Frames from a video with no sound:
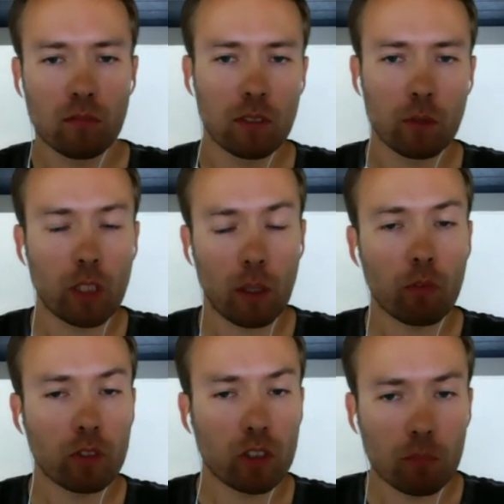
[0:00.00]
It was
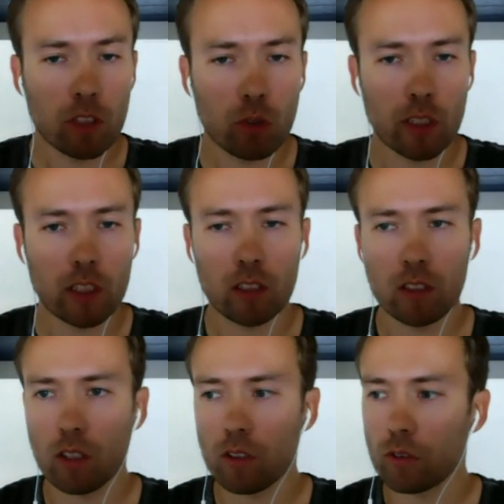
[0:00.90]
helpful in some
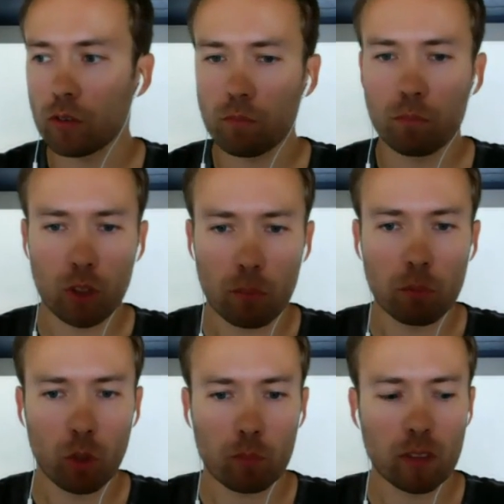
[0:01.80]
situations, under some
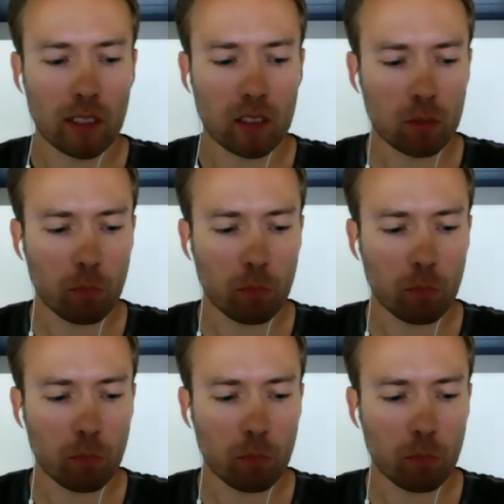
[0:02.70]
circumstances,